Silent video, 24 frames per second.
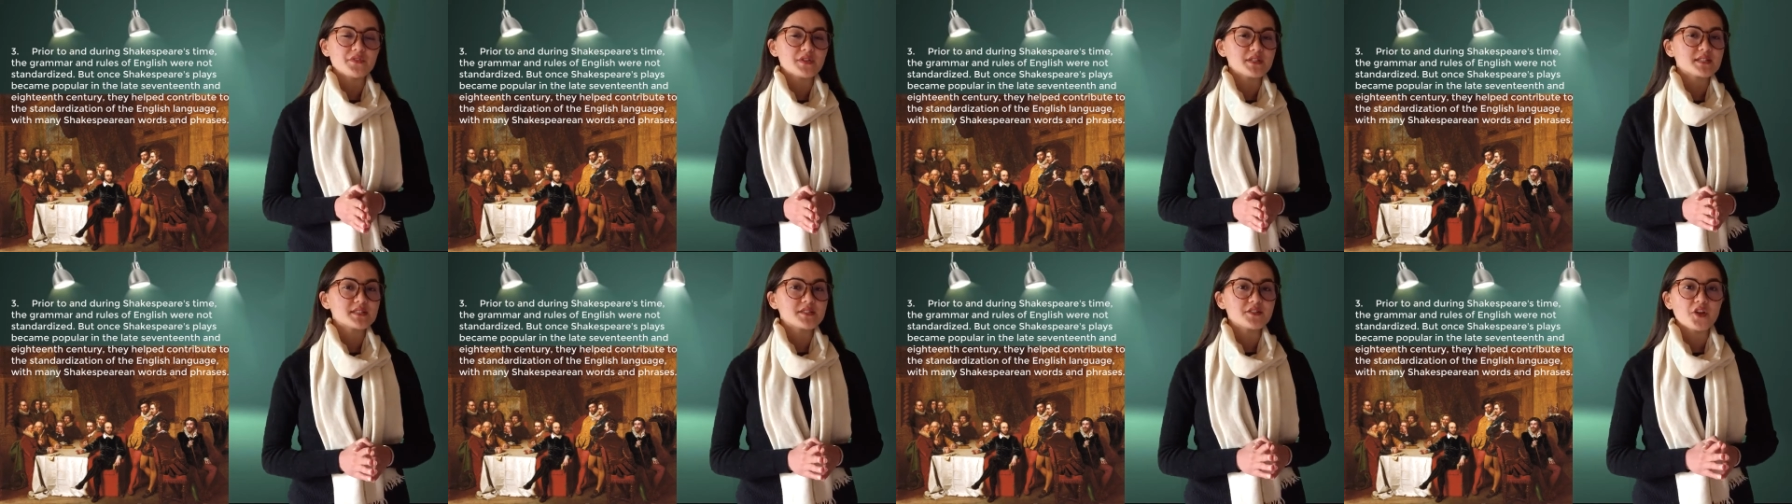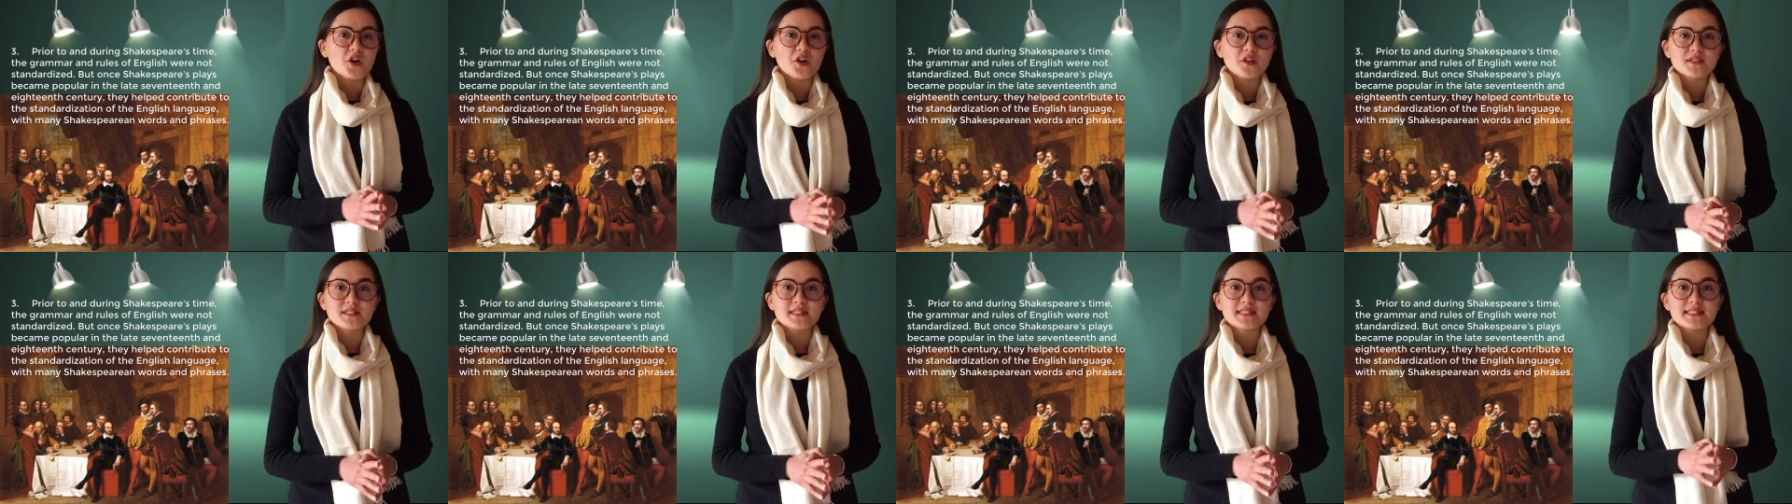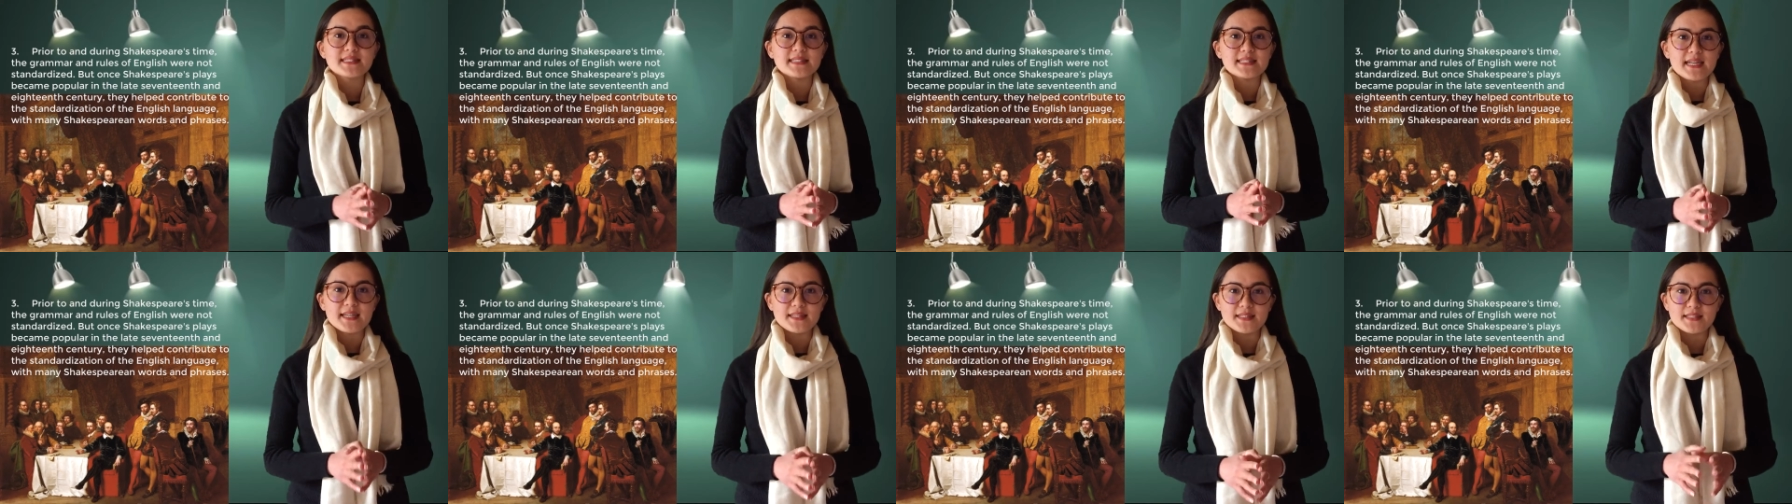was not
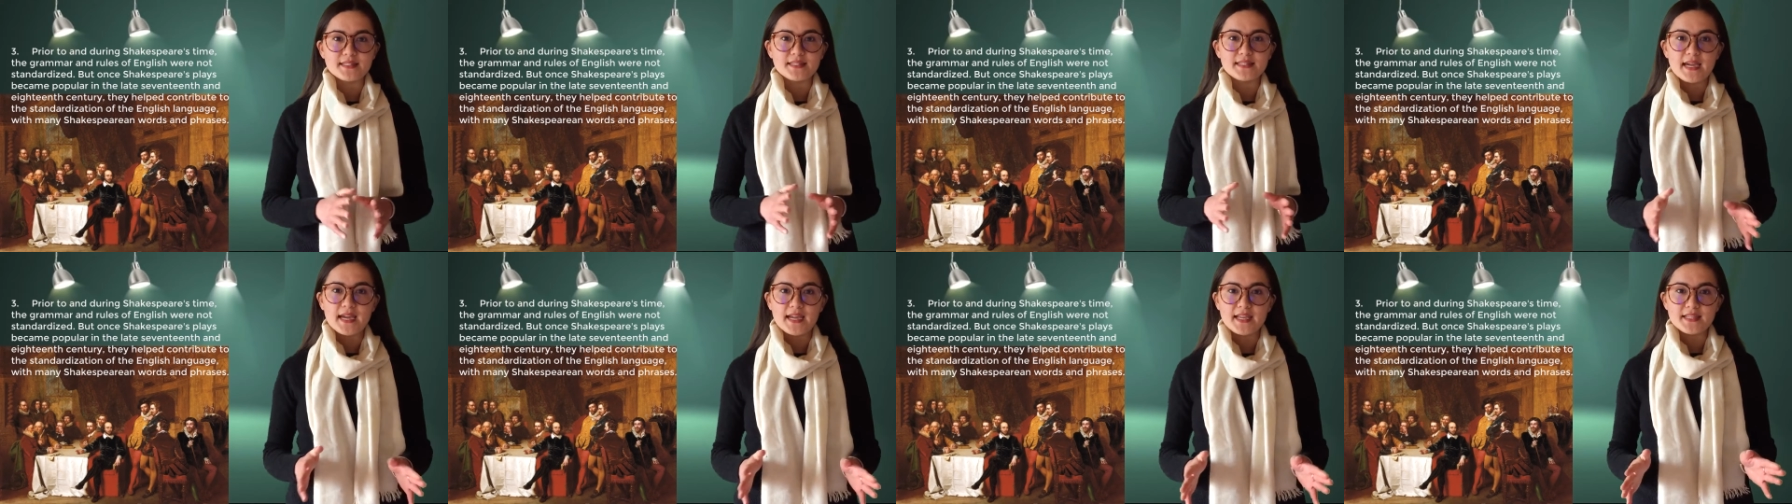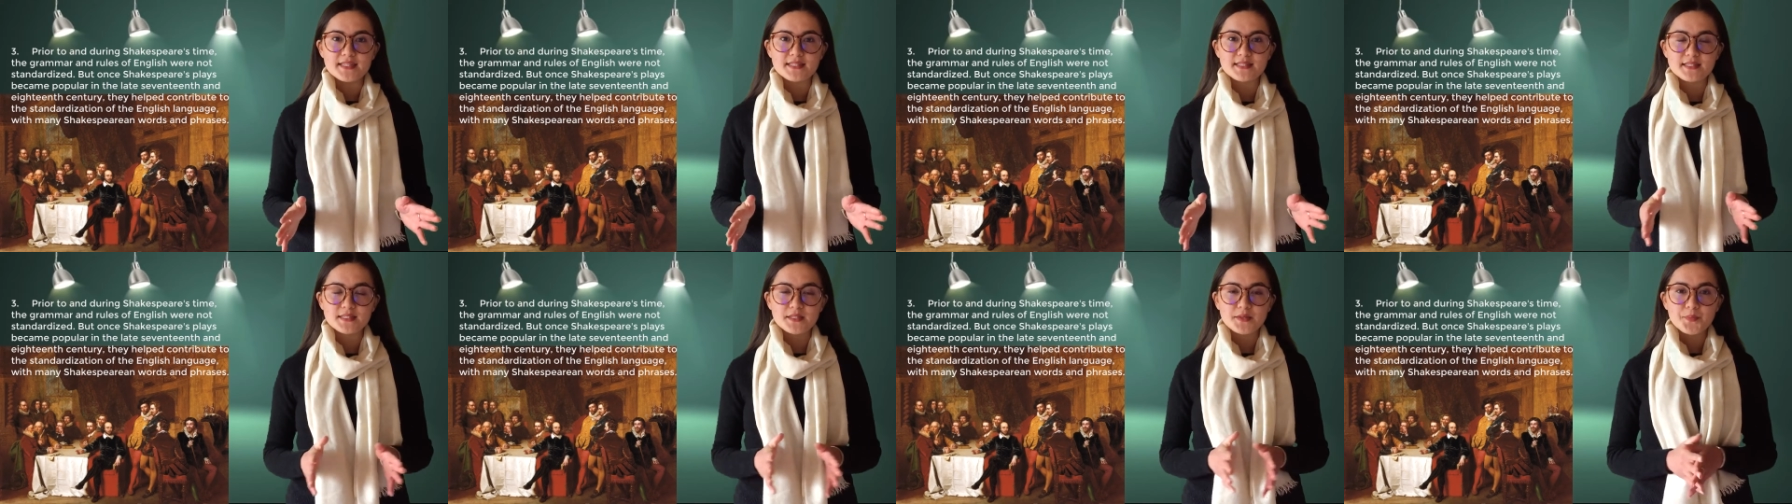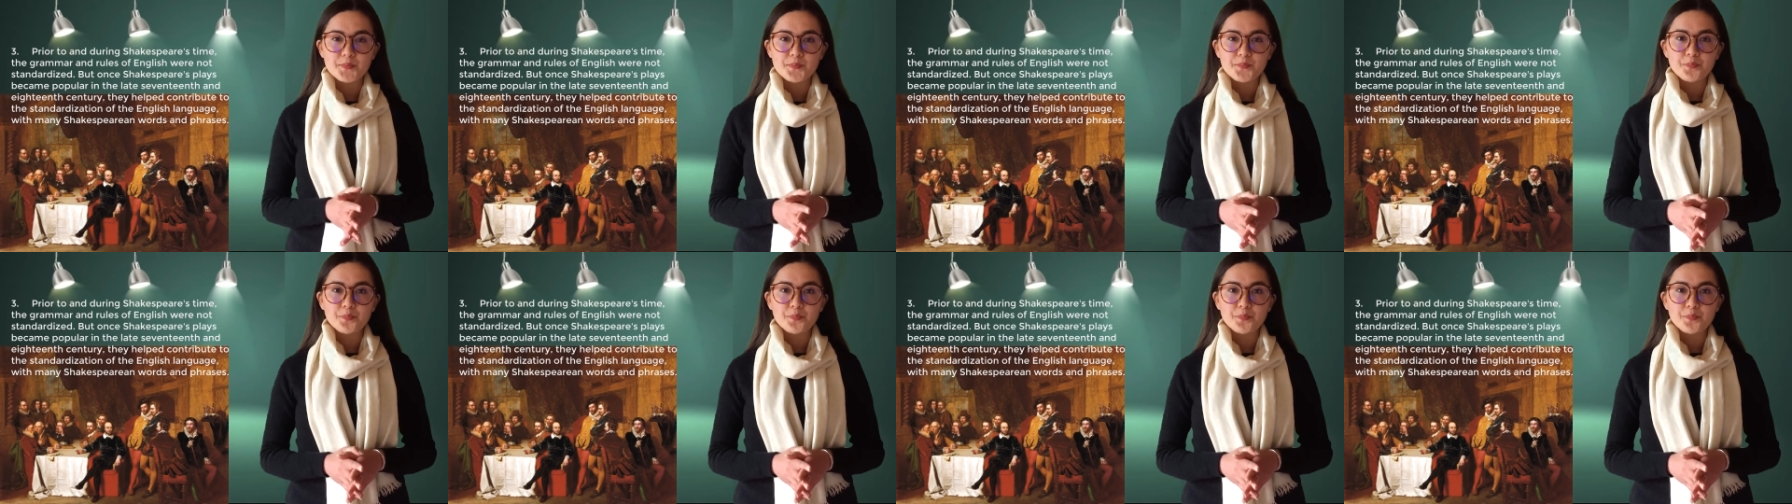standardized.